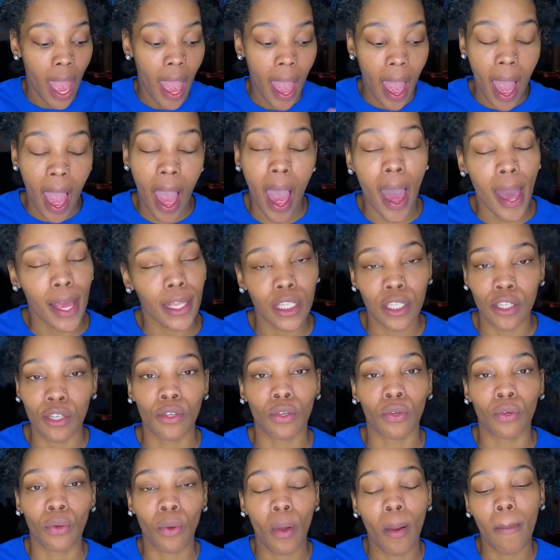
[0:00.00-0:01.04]
how I
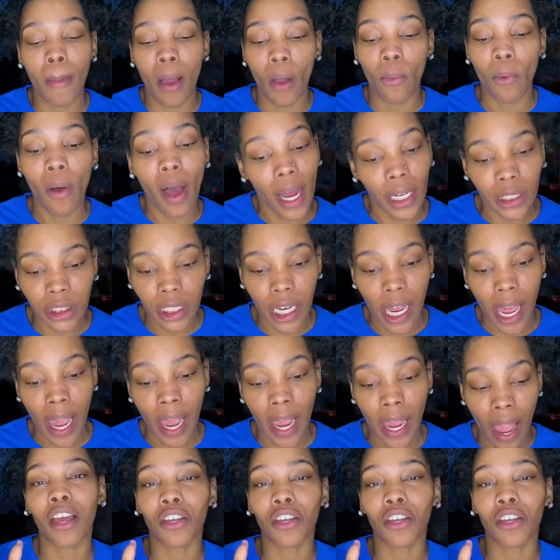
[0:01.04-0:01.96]
do my wash day.